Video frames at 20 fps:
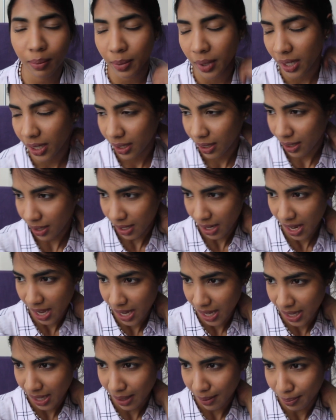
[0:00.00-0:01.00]
but
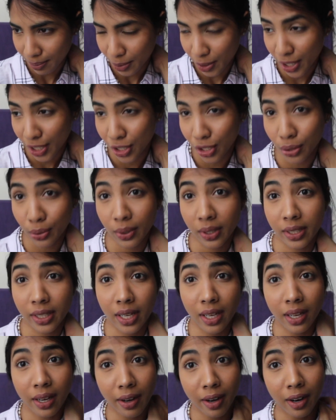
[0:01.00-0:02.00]
I'm pretty sure
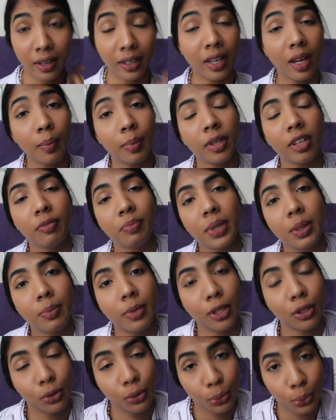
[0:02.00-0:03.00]
there are a couple of
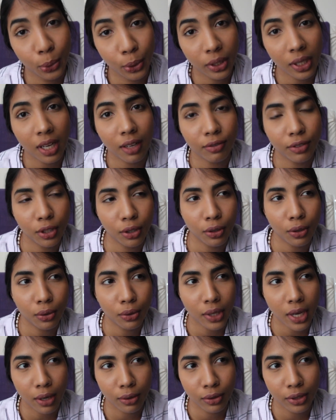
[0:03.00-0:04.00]
people who would love to go
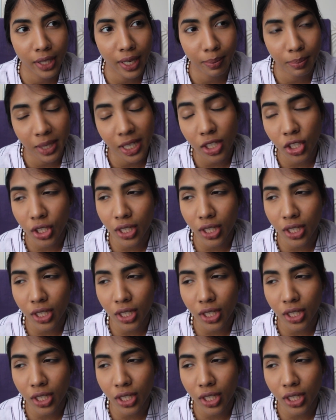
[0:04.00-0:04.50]
down to that beach,